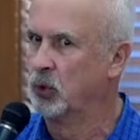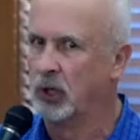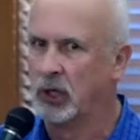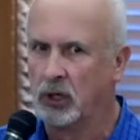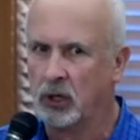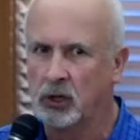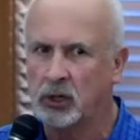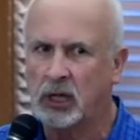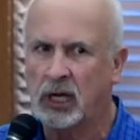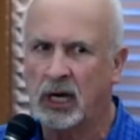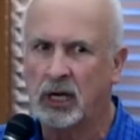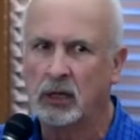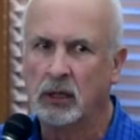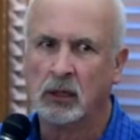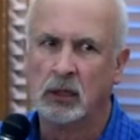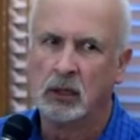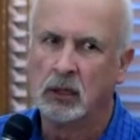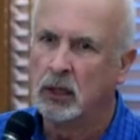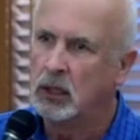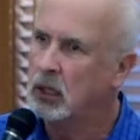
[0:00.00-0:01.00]
really look at it.
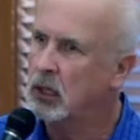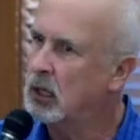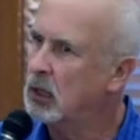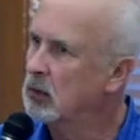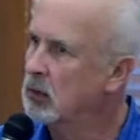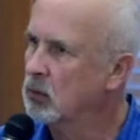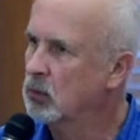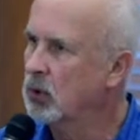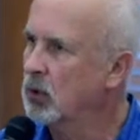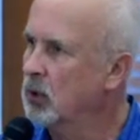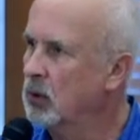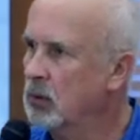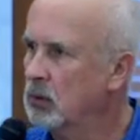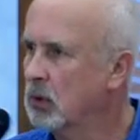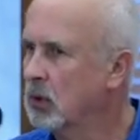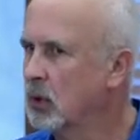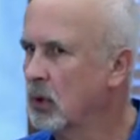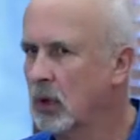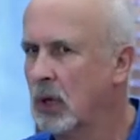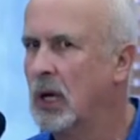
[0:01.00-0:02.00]
Uh, well,
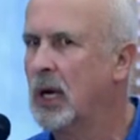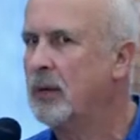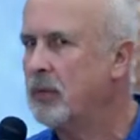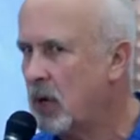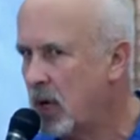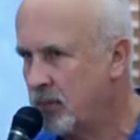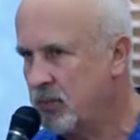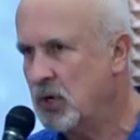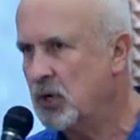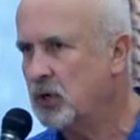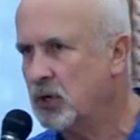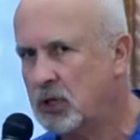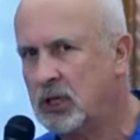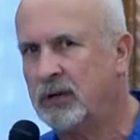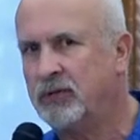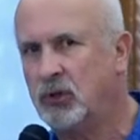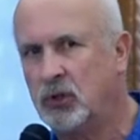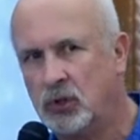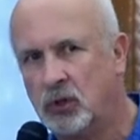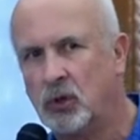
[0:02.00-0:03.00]
well, I'm here to
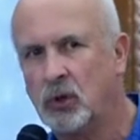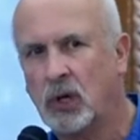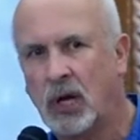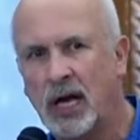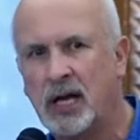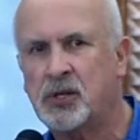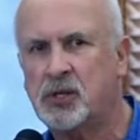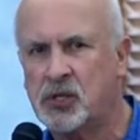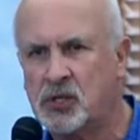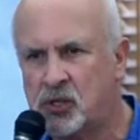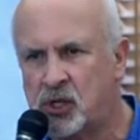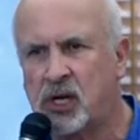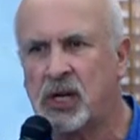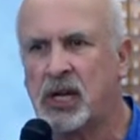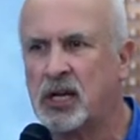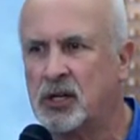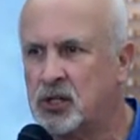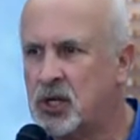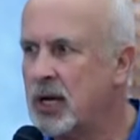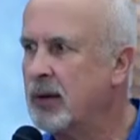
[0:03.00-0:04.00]
give you your
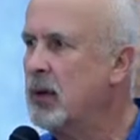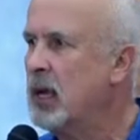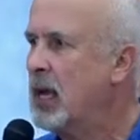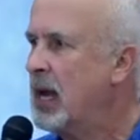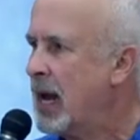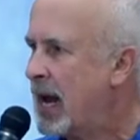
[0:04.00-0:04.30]
licensing exam.